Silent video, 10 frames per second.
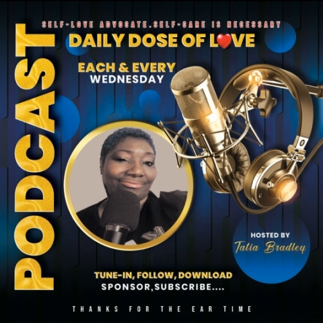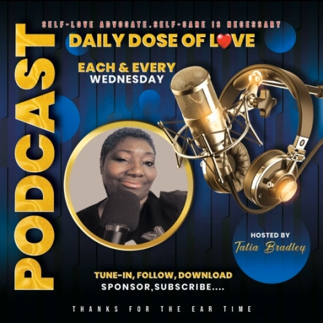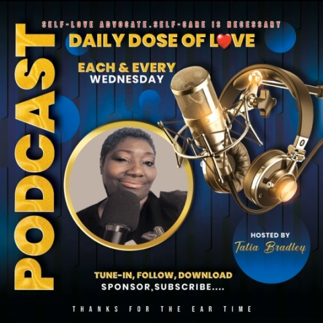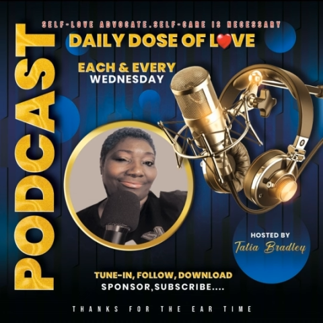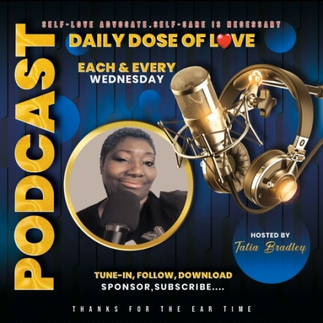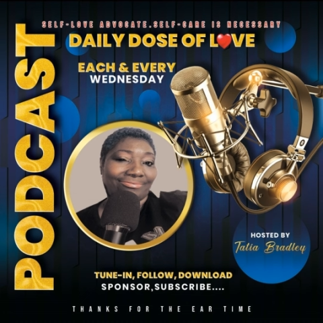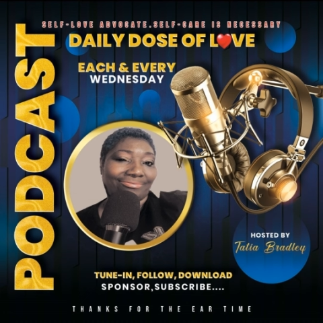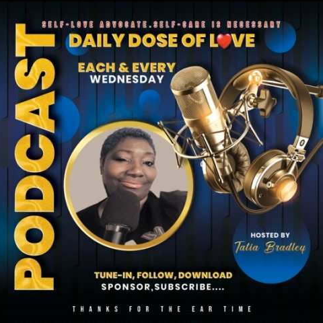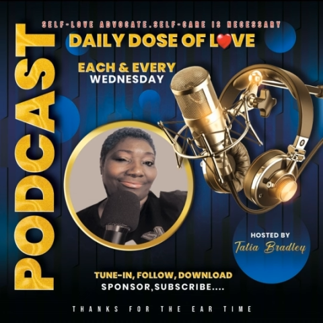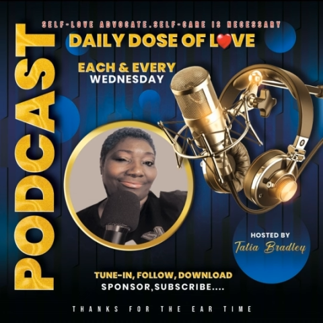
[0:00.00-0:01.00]

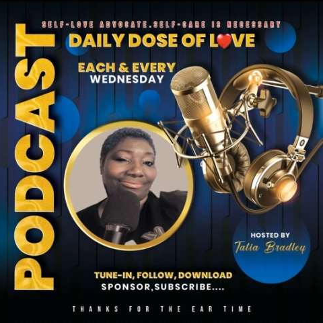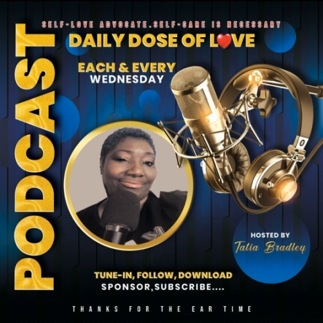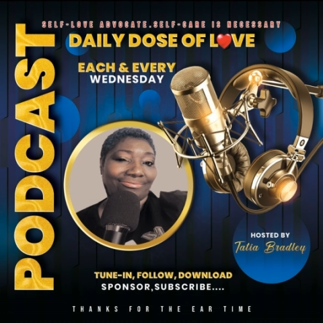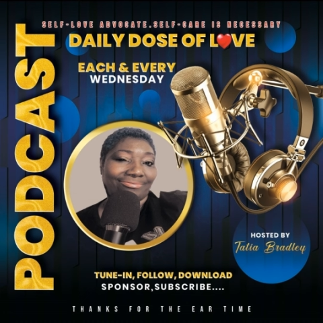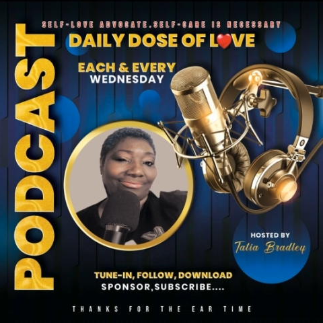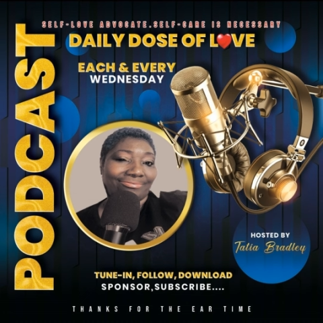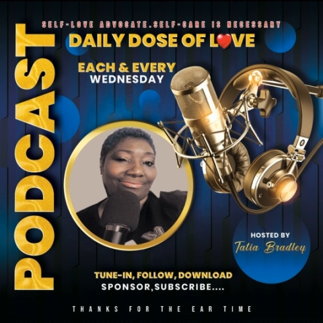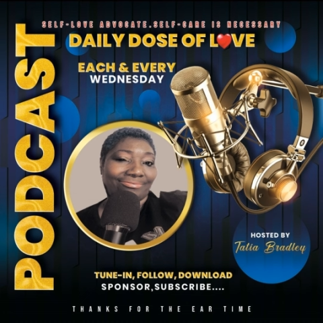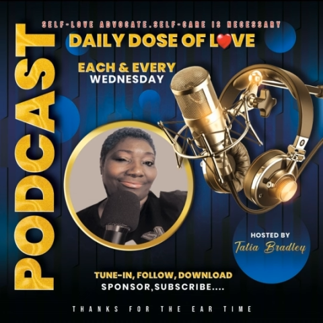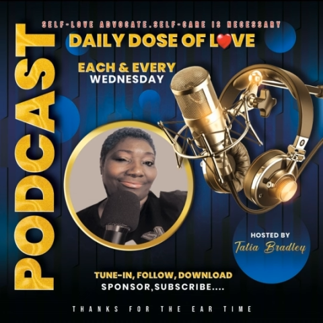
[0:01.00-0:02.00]

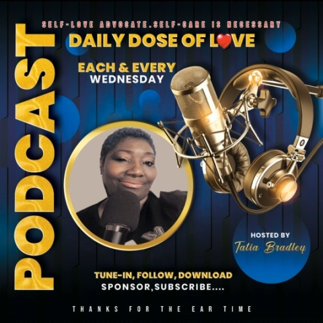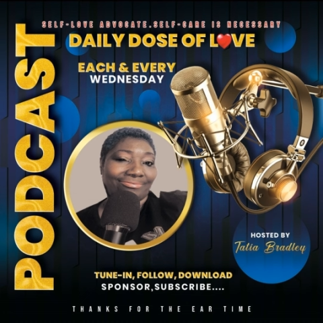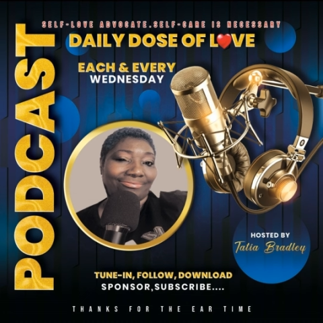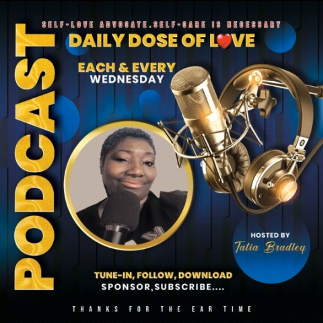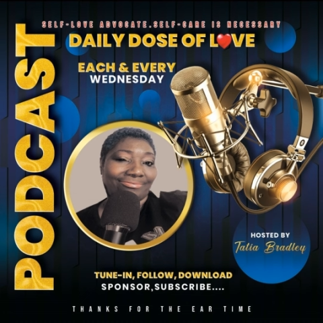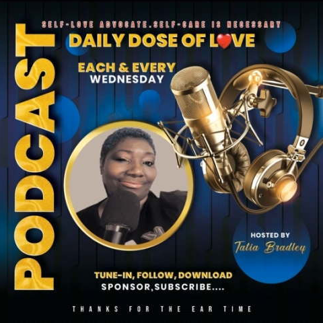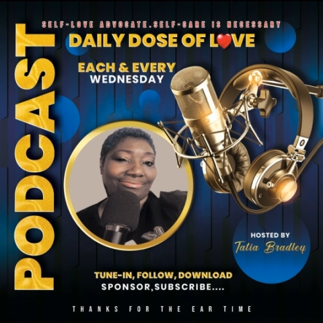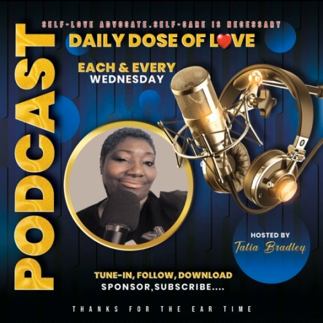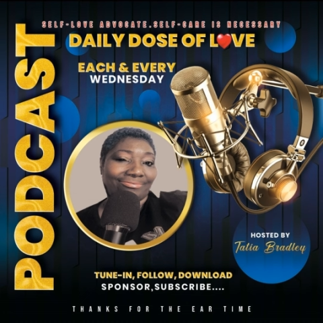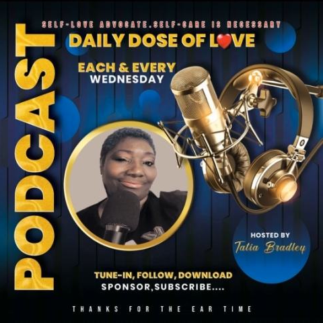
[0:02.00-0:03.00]

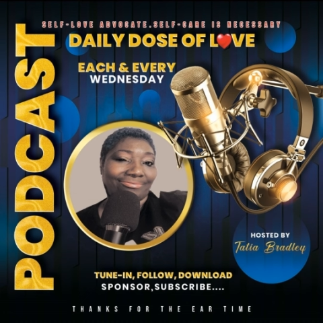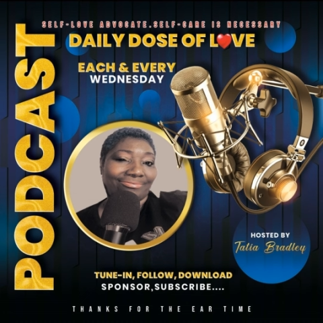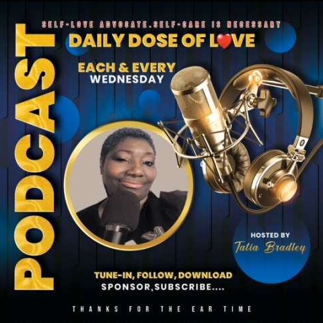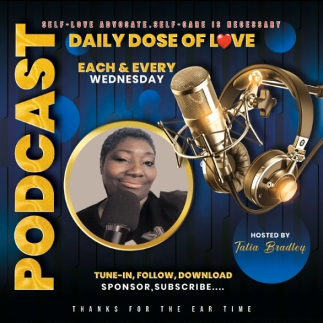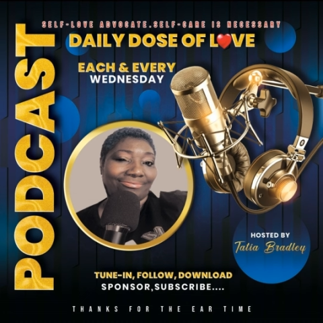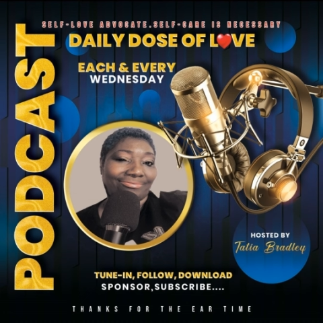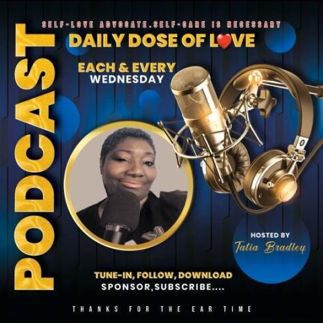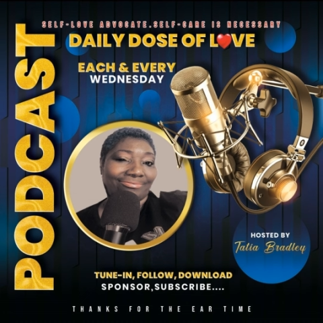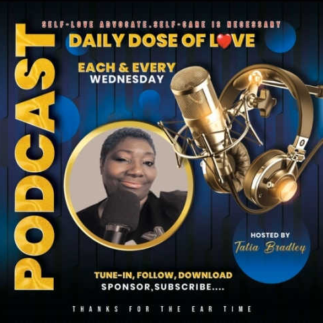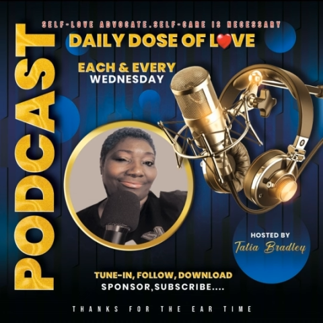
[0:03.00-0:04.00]

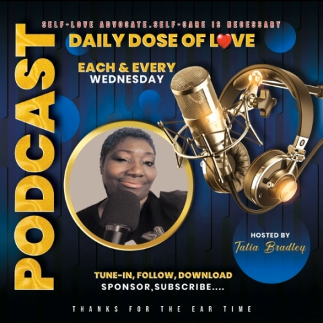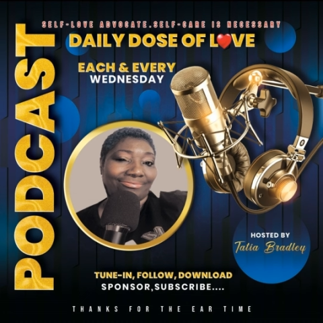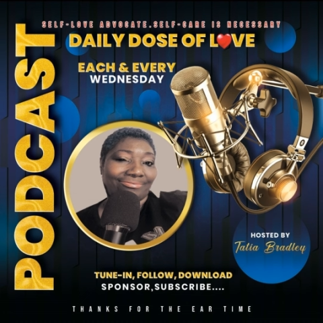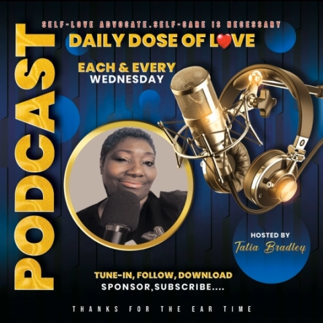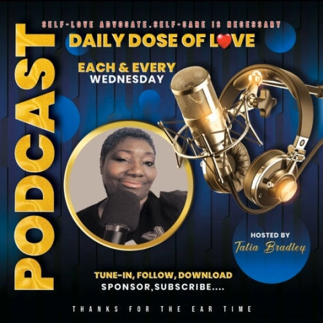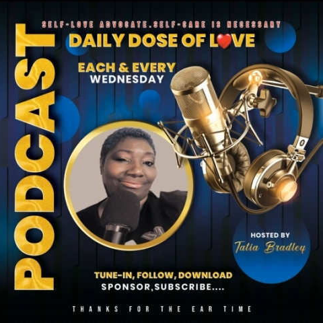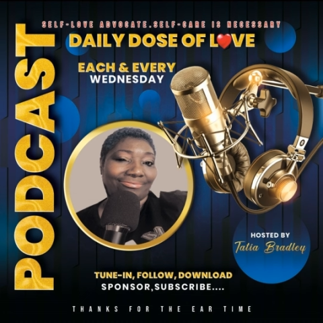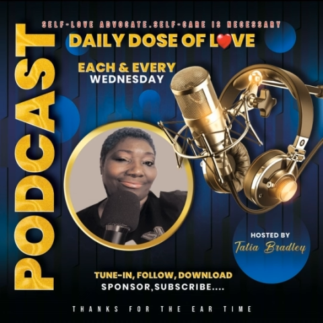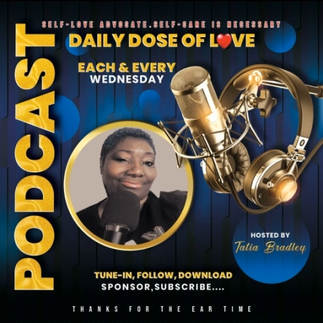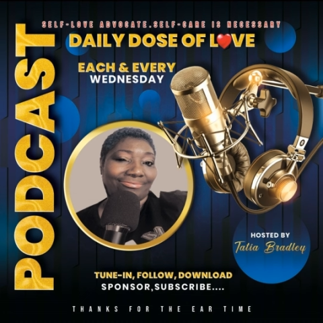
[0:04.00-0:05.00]

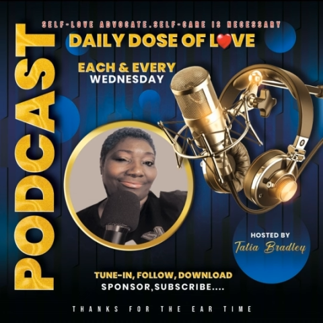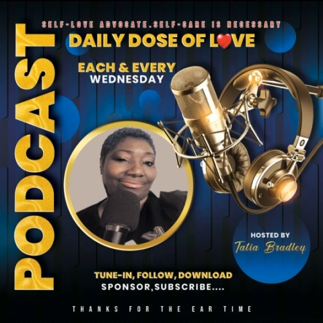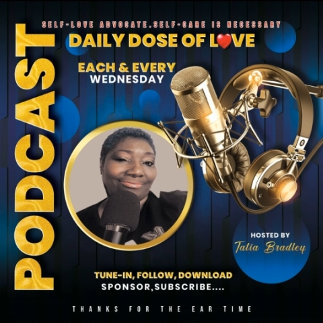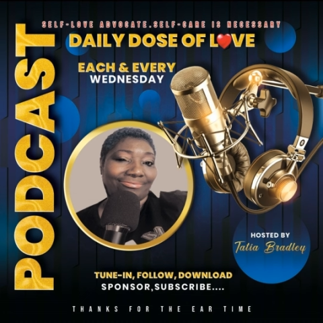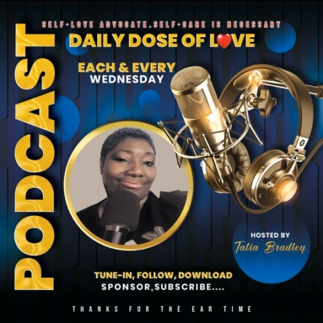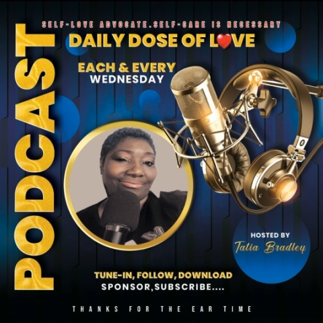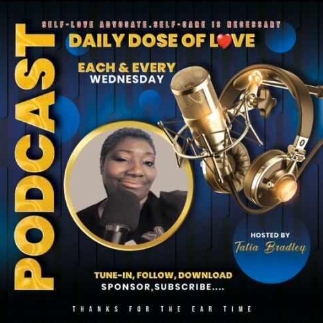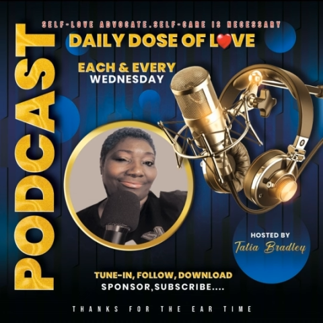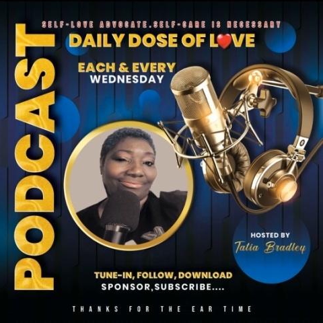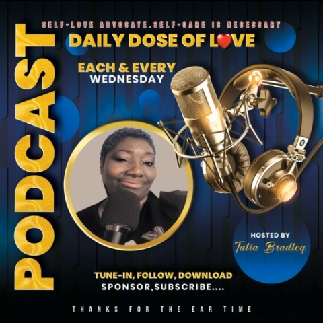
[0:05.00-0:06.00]

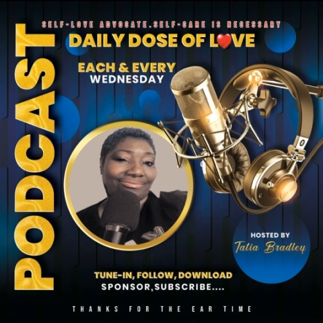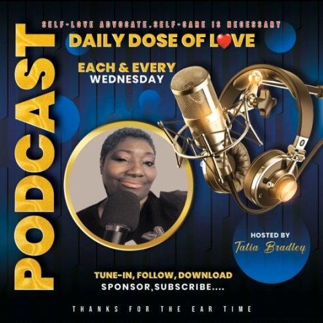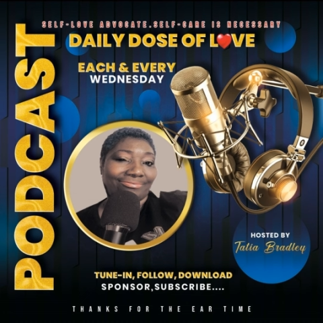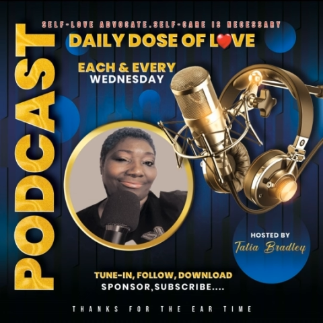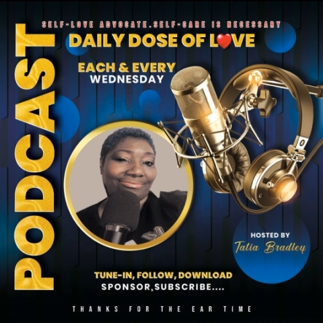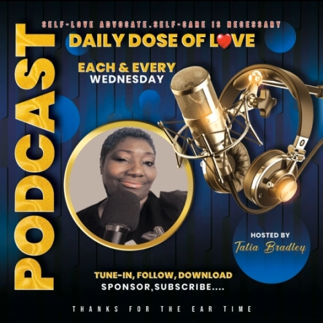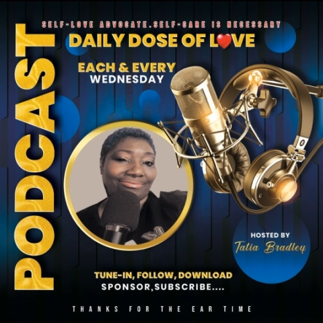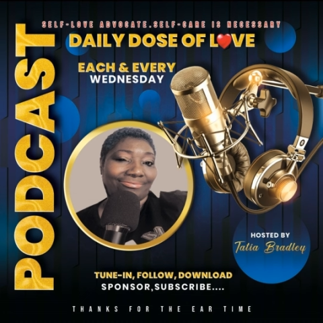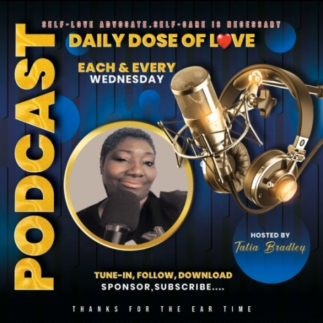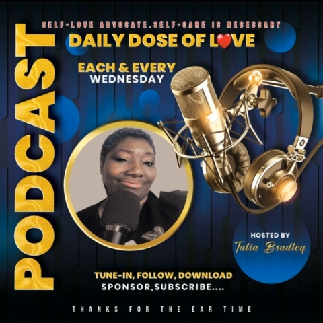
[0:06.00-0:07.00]

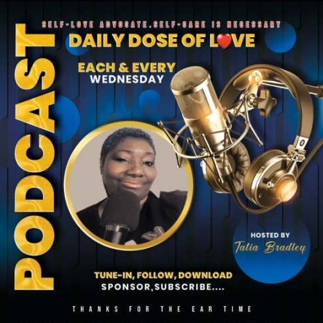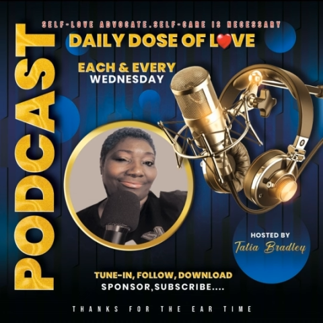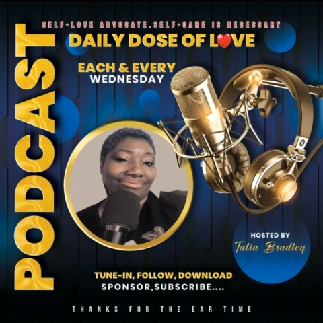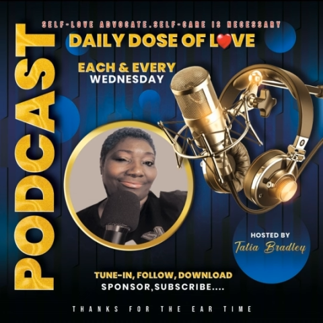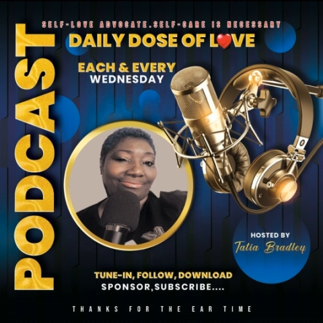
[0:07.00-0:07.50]
[no speech]